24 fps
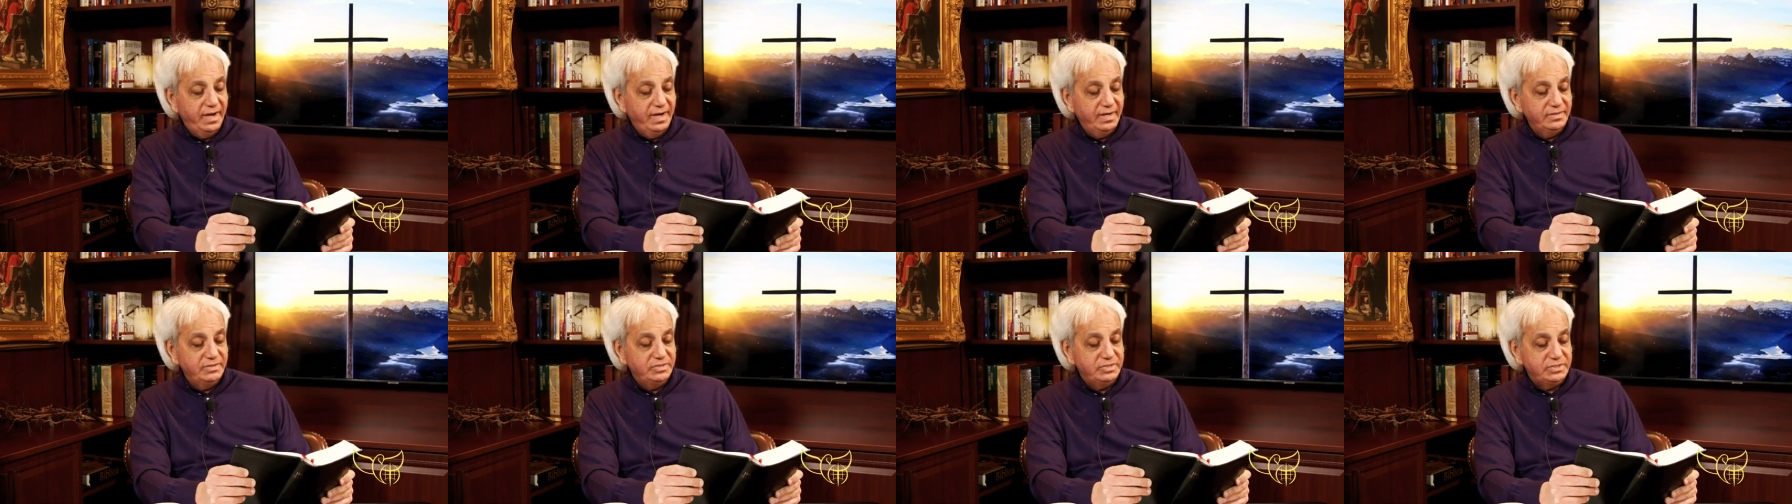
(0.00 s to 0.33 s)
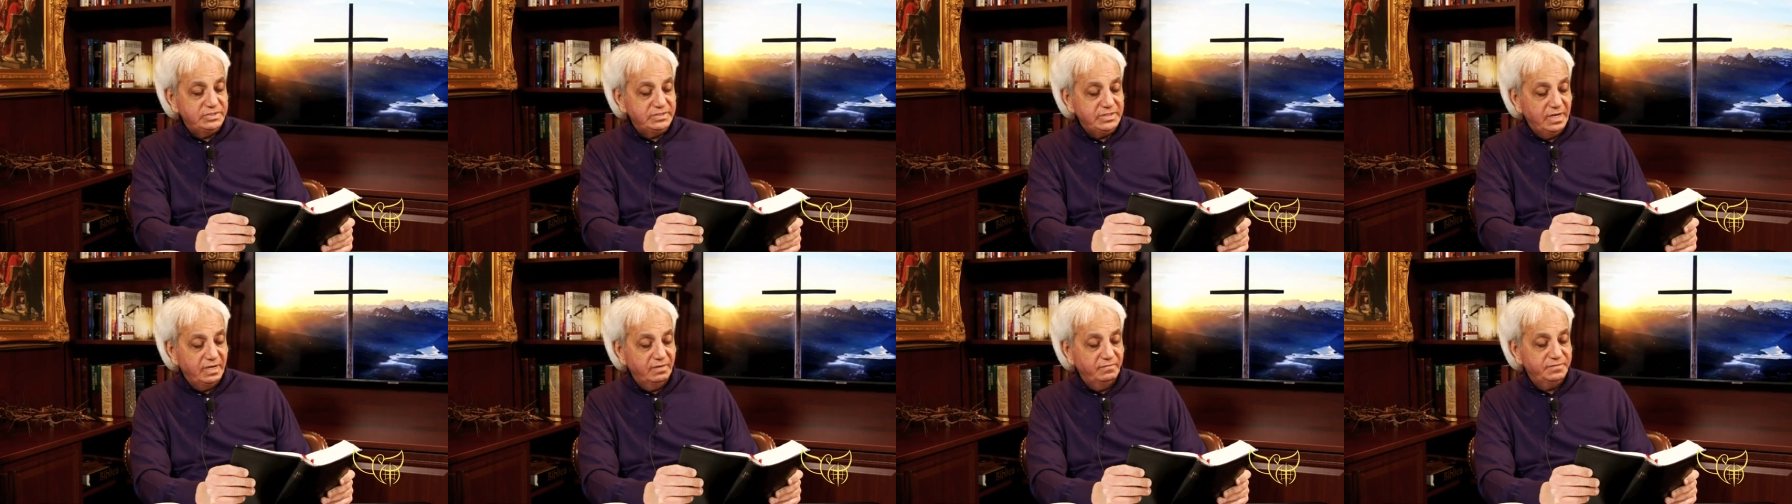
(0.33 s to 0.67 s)
and
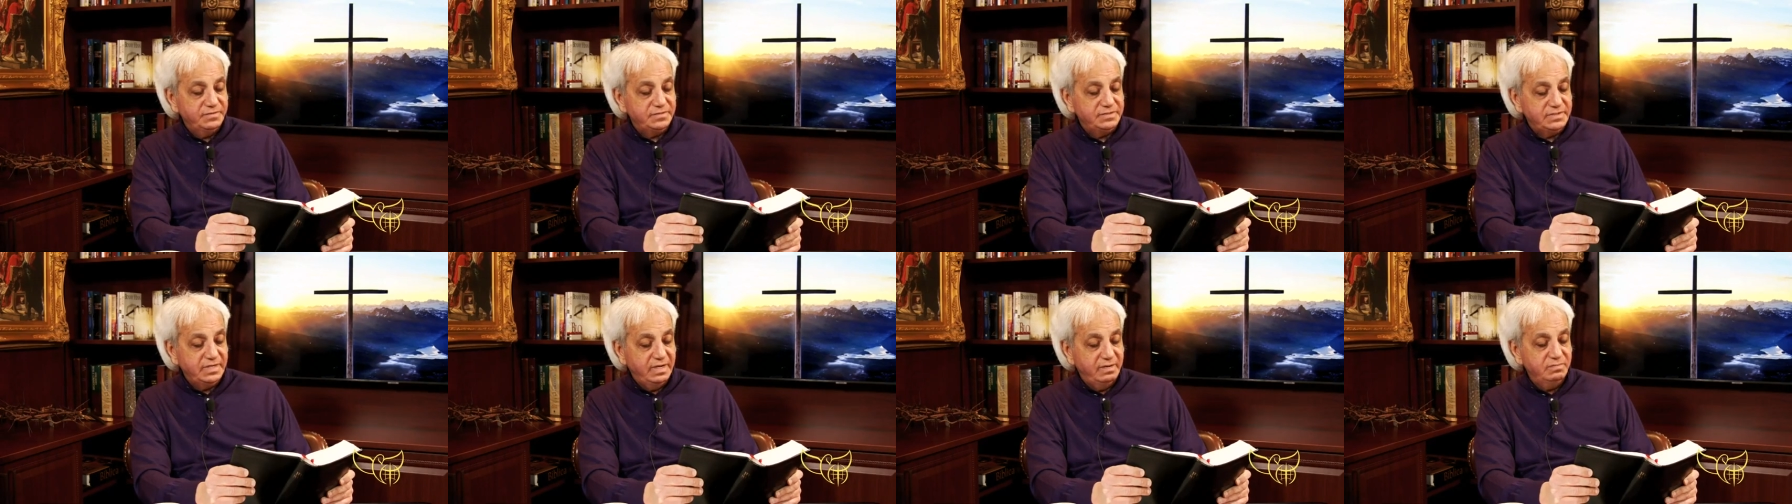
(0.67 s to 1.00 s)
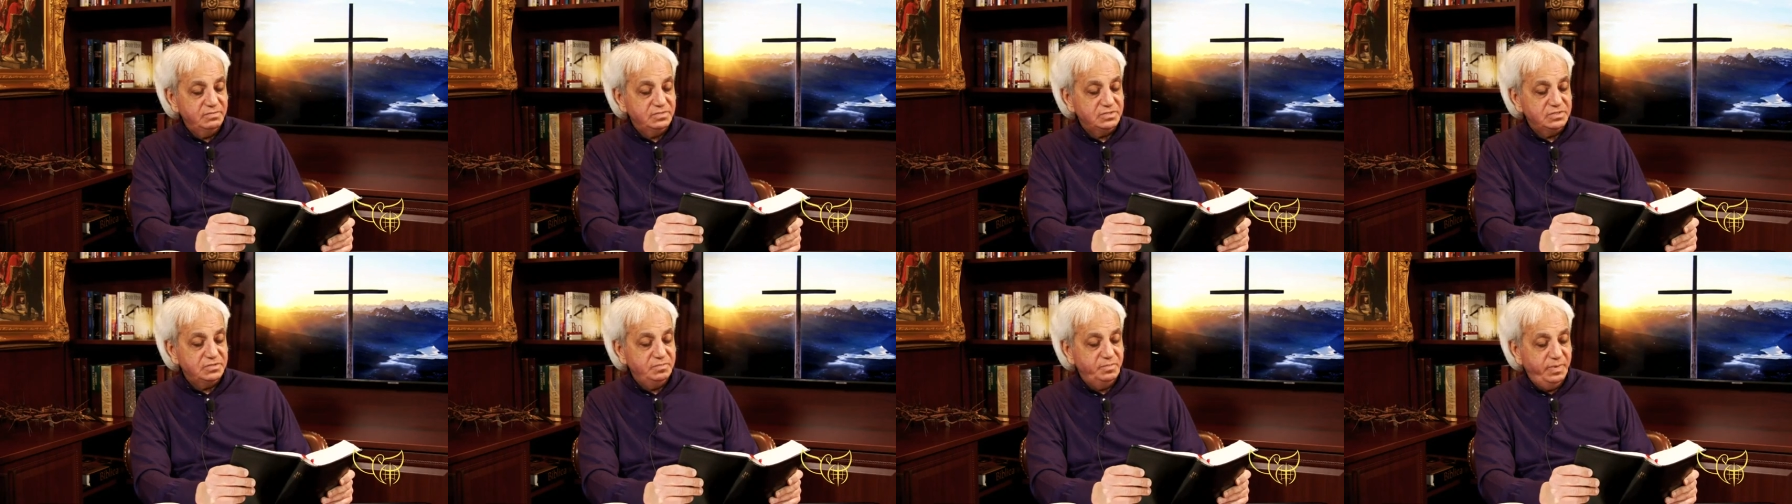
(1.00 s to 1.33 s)
self
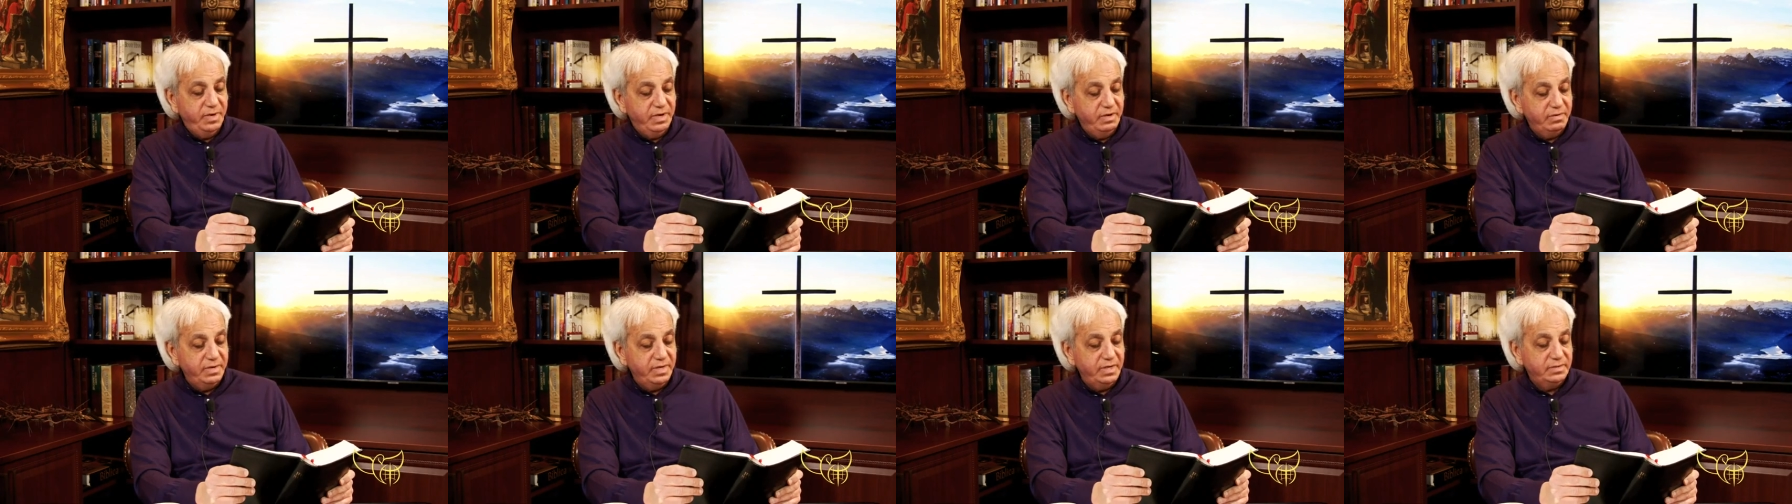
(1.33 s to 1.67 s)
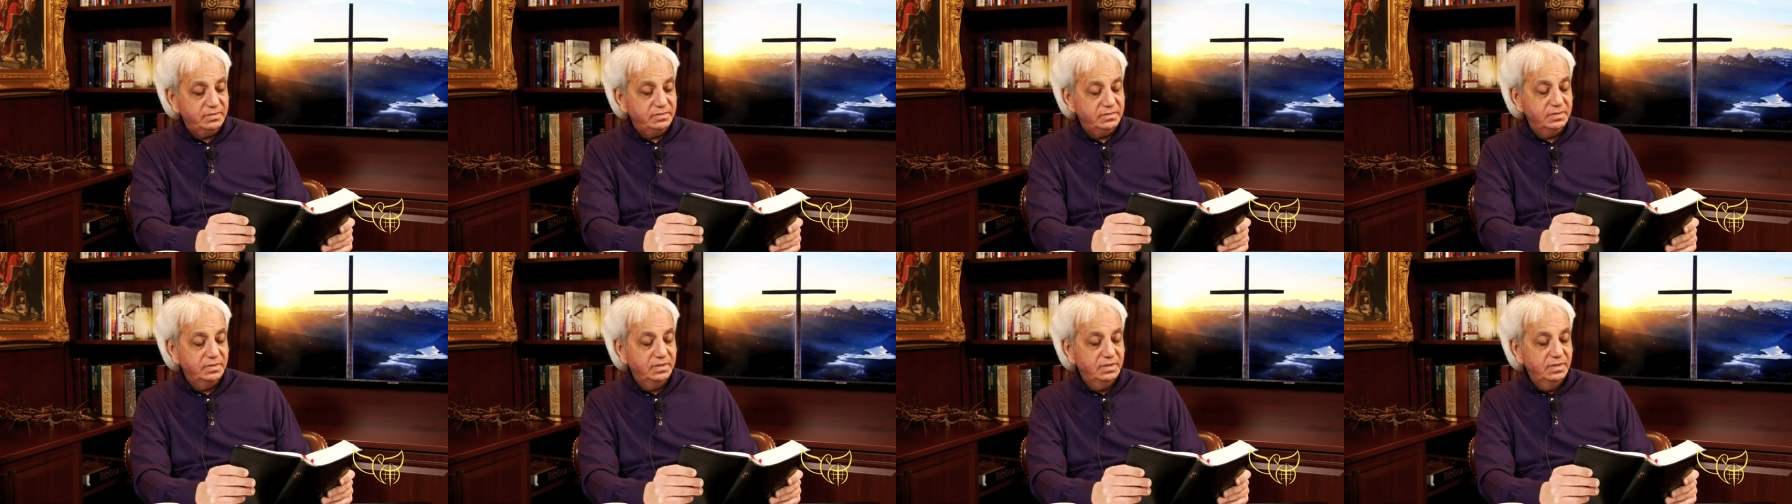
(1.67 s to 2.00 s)
same
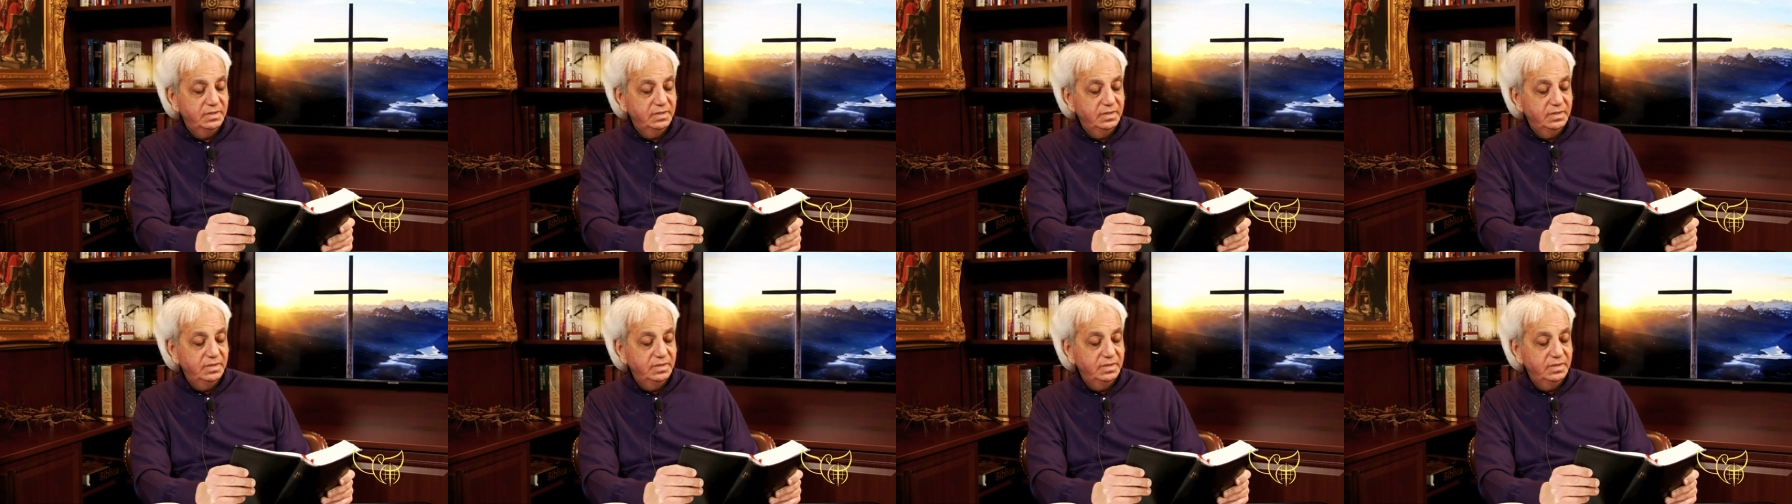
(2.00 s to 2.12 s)
Spirit,